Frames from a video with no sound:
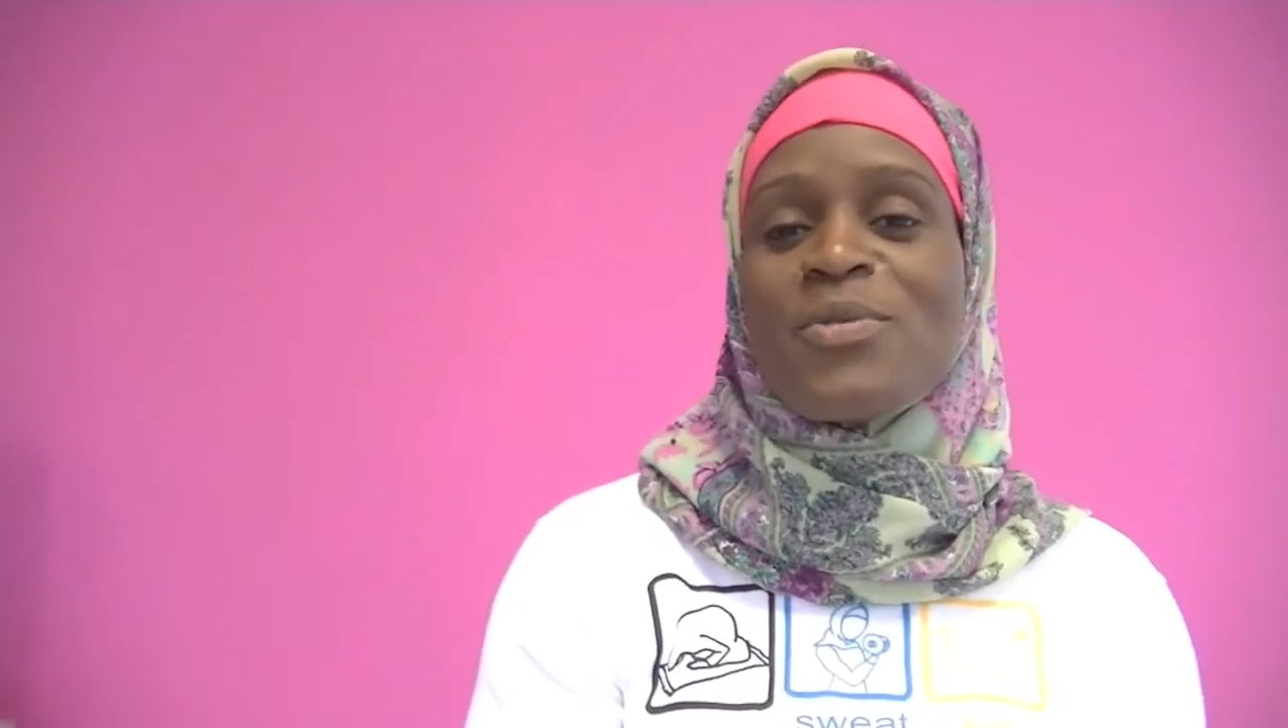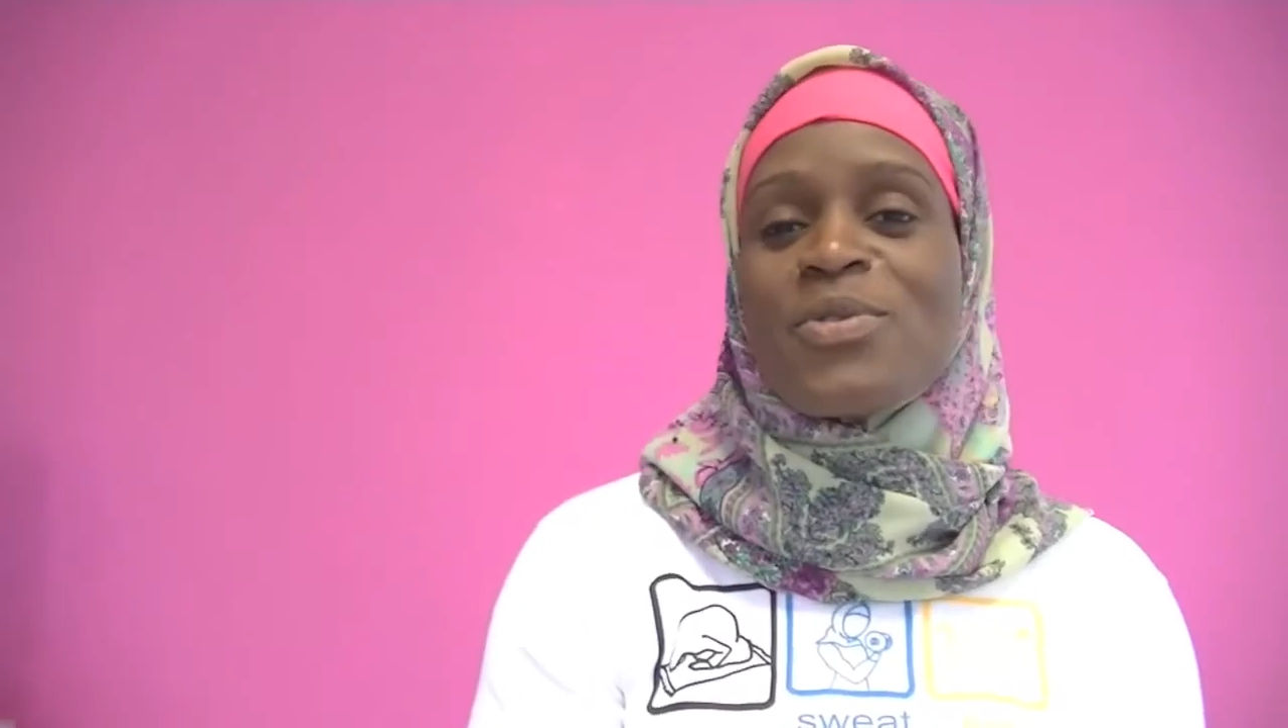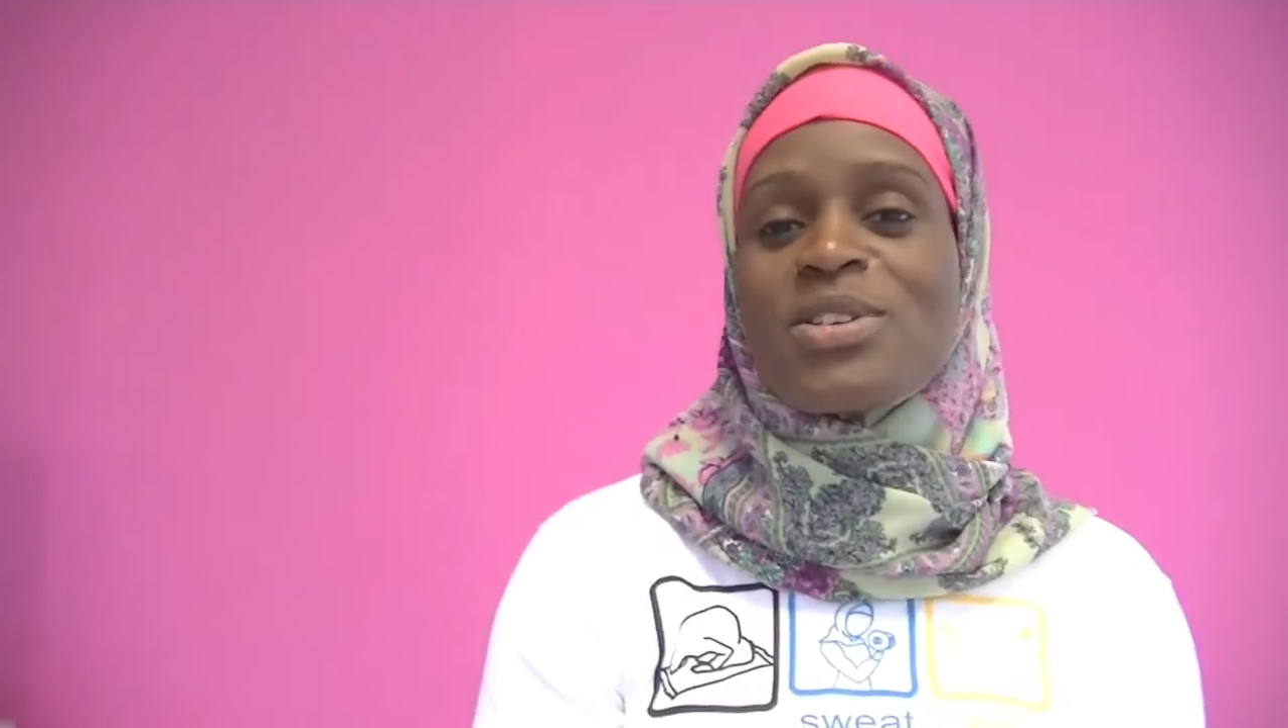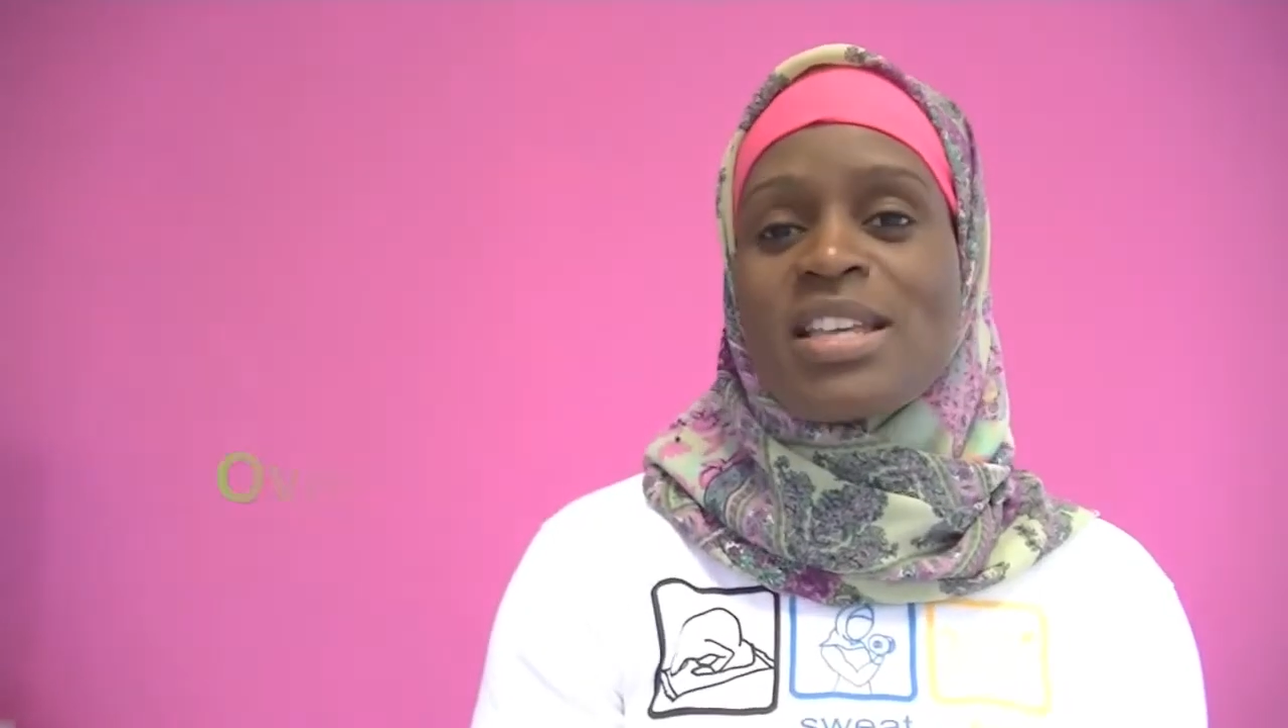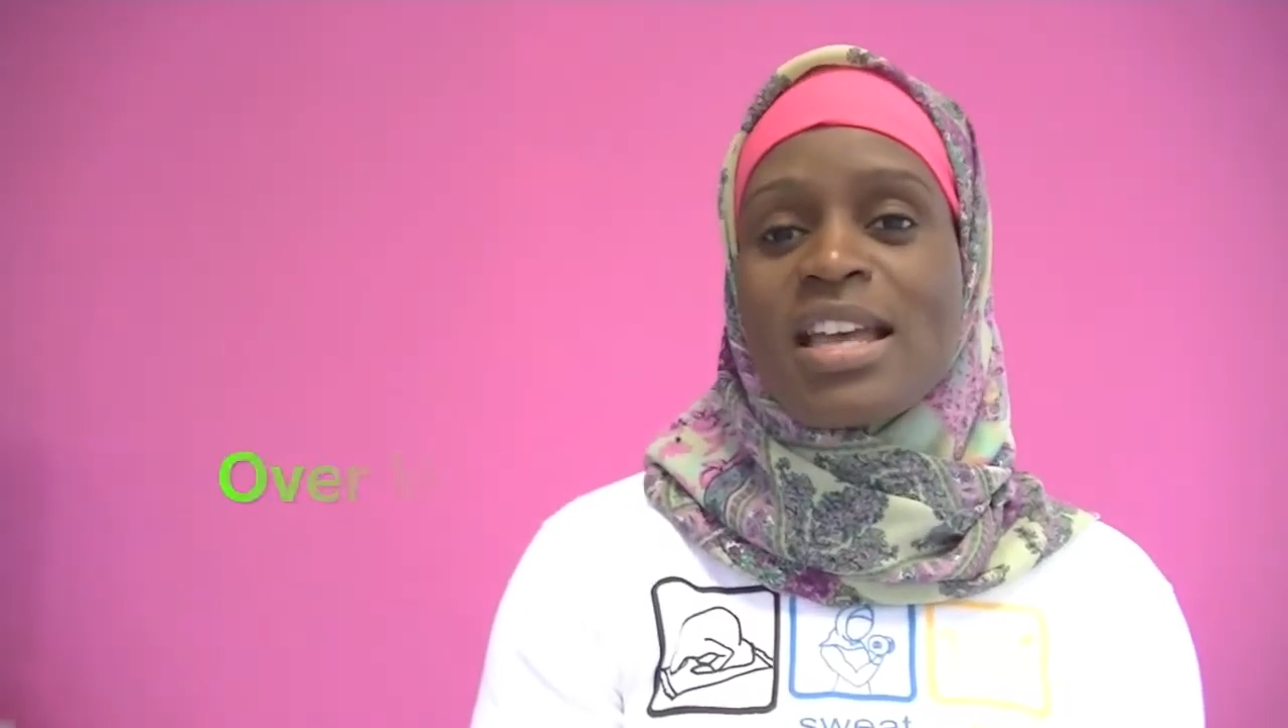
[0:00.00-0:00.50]
for
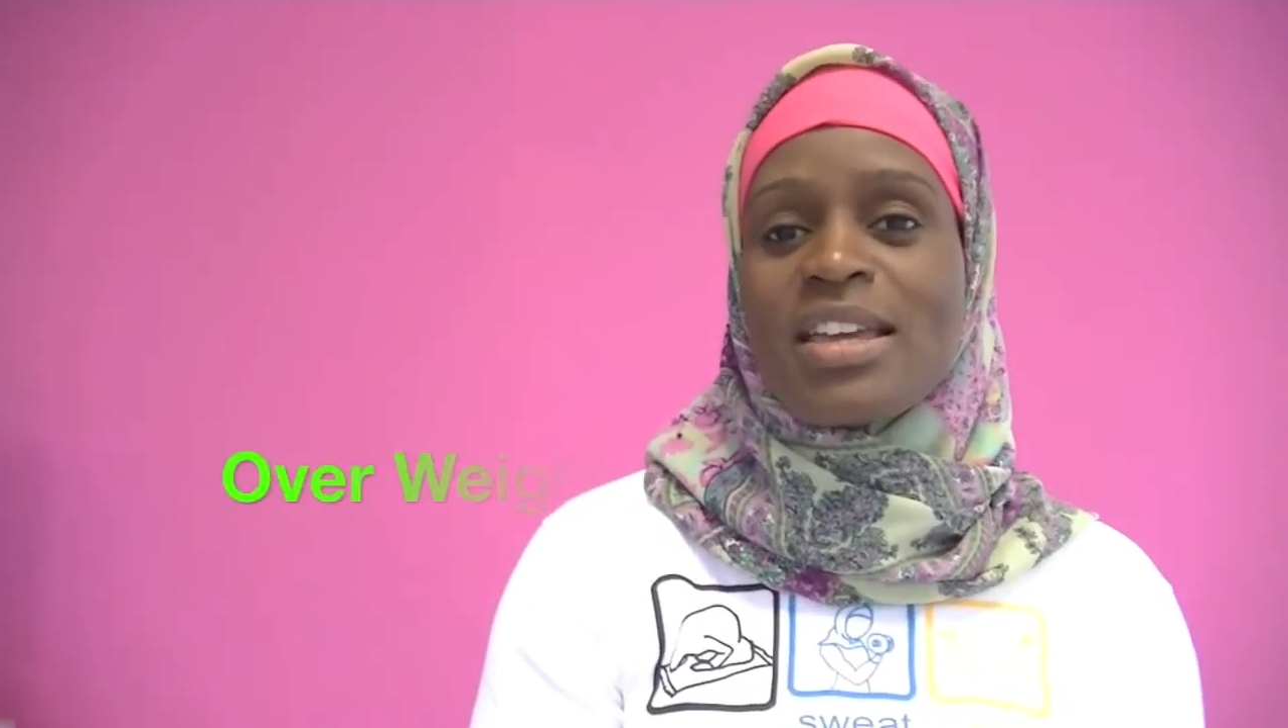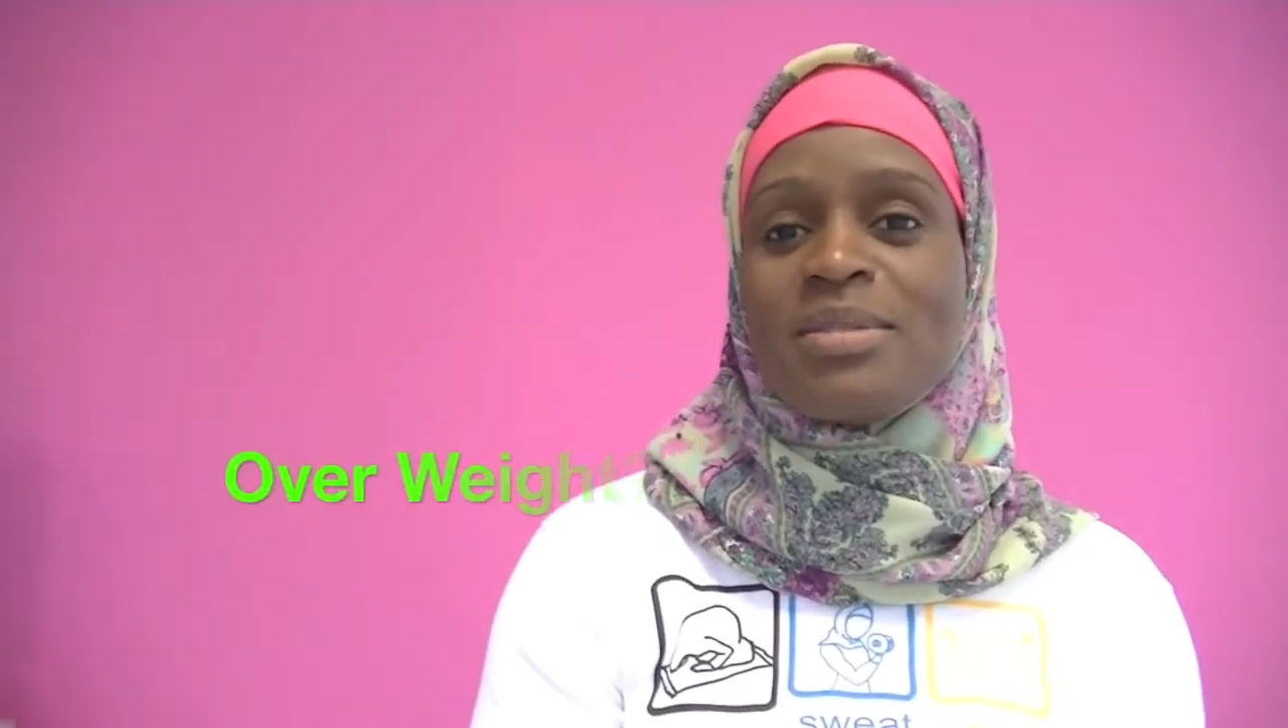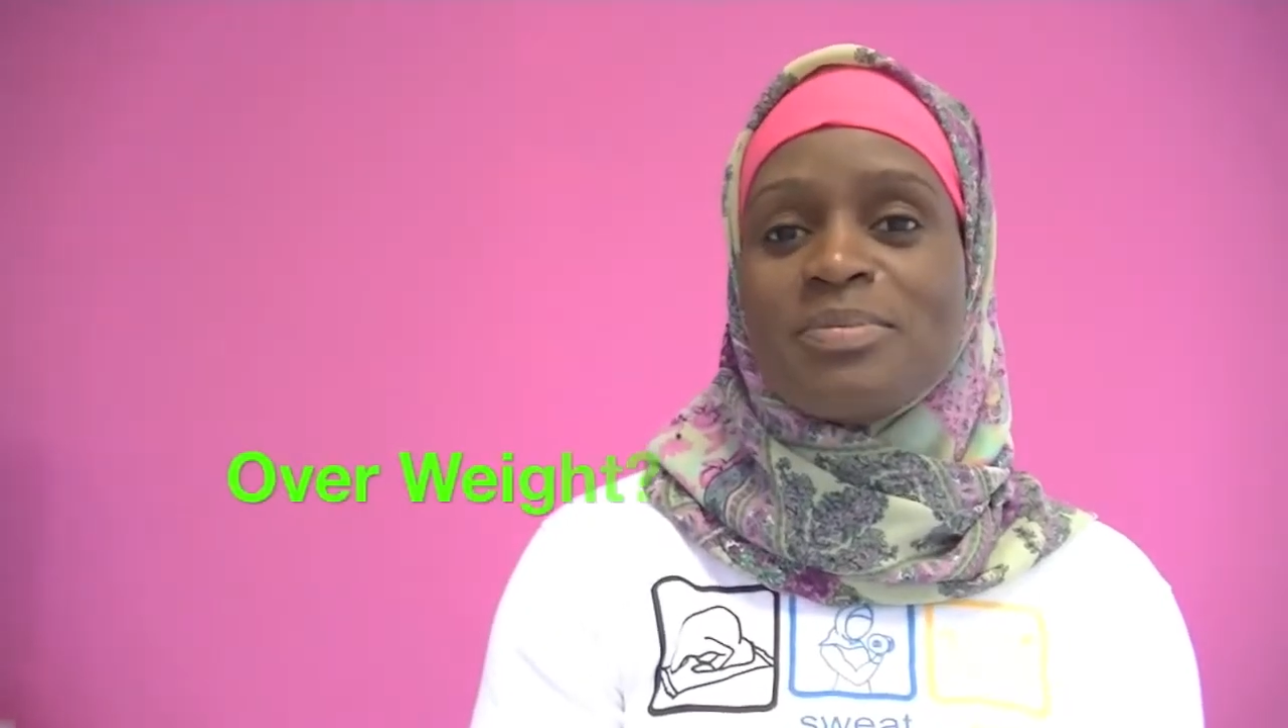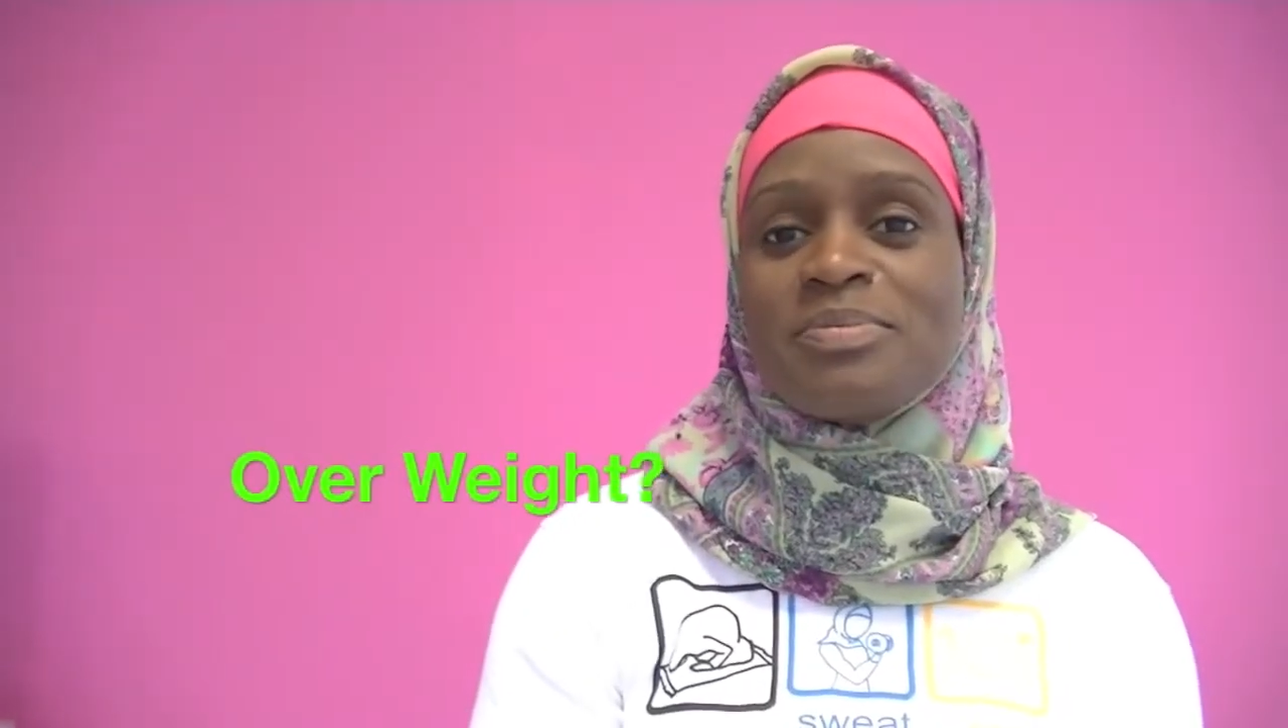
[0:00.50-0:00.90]
a second.